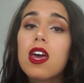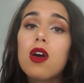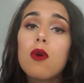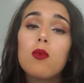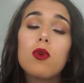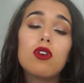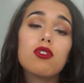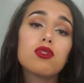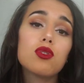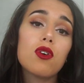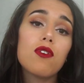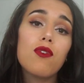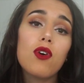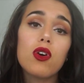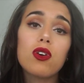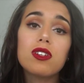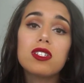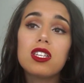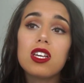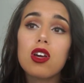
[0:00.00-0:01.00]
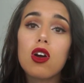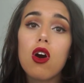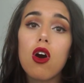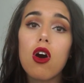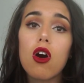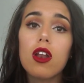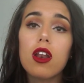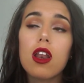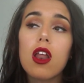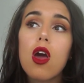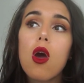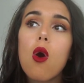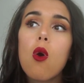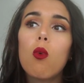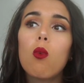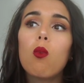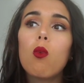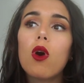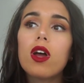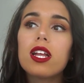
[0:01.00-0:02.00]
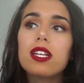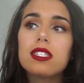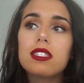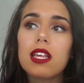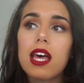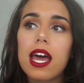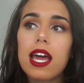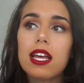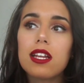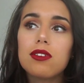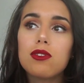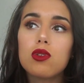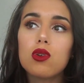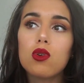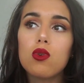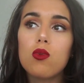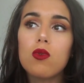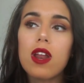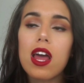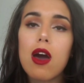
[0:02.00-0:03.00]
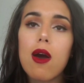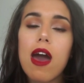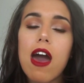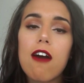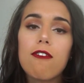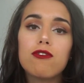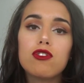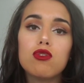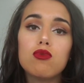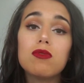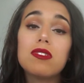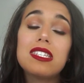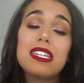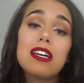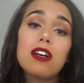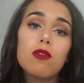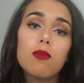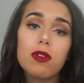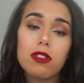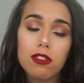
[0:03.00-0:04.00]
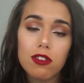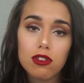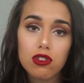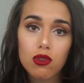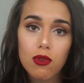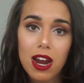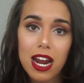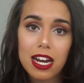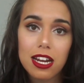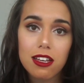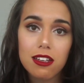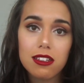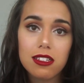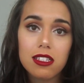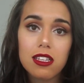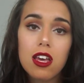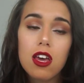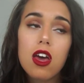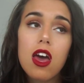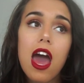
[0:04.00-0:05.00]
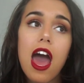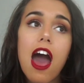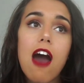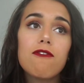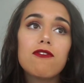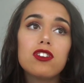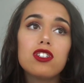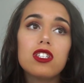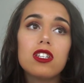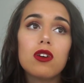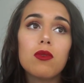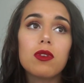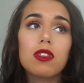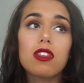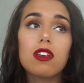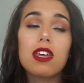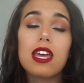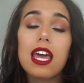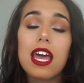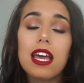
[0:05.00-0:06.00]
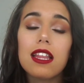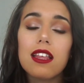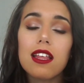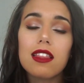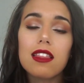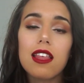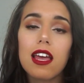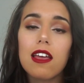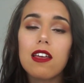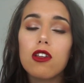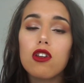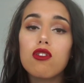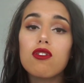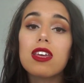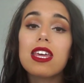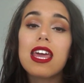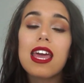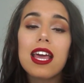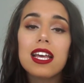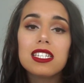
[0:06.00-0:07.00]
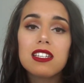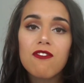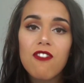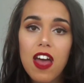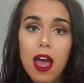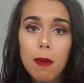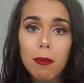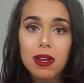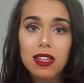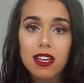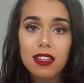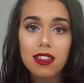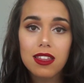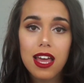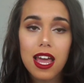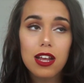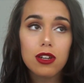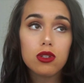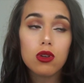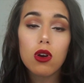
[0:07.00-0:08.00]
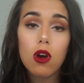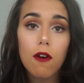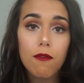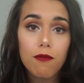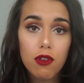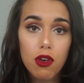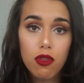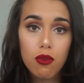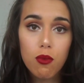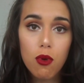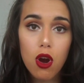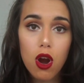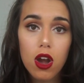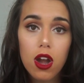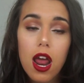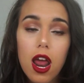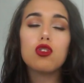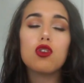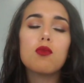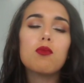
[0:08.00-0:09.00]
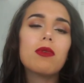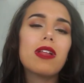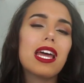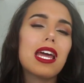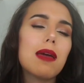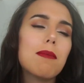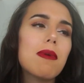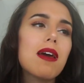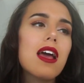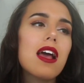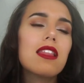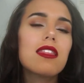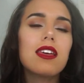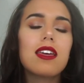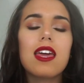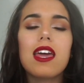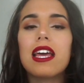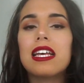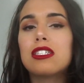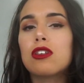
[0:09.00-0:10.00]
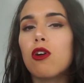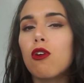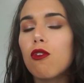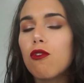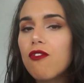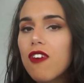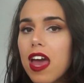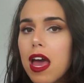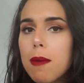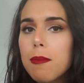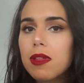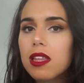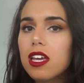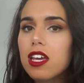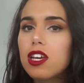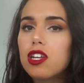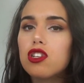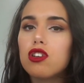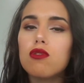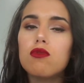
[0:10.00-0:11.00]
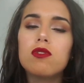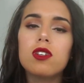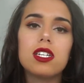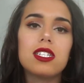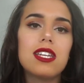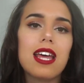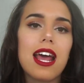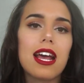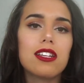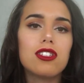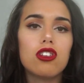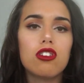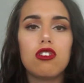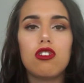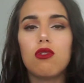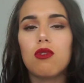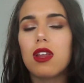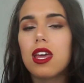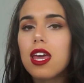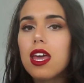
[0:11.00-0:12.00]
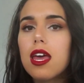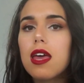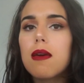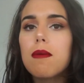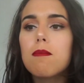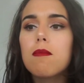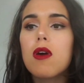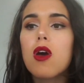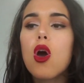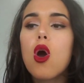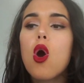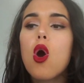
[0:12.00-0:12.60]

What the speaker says: We also are focusing on what it's like to now have to deal with the traitors, have to deal with the king that they, the king's family that they took off the throne. Do you blame the king's whole family? Do you just execute him?